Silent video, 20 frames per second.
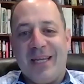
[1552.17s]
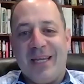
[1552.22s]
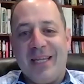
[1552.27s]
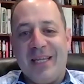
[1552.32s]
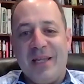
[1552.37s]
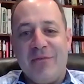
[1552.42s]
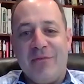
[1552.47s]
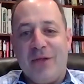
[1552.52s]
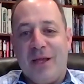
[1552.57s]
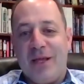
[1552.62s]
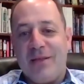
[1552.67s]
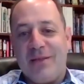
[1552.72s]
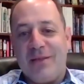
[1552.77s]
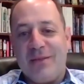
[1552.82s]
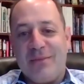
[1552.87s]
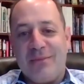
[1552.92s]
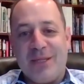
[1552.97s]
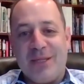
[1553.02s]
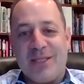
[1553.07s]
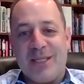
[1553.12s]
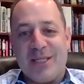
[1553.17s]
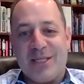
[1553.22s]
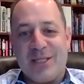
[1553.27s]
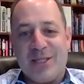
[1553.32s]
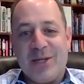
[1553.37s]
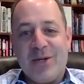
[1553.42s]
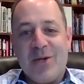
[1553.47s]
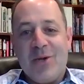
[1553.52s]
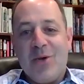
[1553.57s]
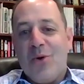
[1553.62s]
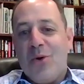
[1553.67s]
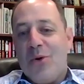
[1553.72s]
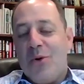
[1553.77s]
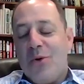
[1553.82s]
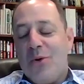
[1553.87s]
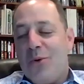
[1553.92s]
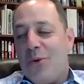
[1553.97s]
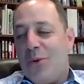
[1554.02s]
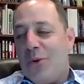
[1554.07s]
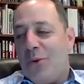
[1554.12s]
I can give that business
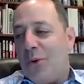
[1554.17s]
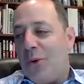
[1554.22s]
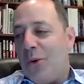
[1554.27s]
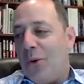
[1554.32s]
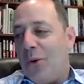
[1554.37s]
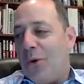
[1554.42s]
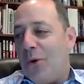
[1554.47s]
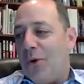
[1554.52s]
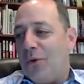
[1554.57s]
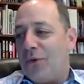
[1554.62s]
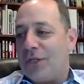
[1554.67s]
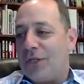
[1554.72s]
all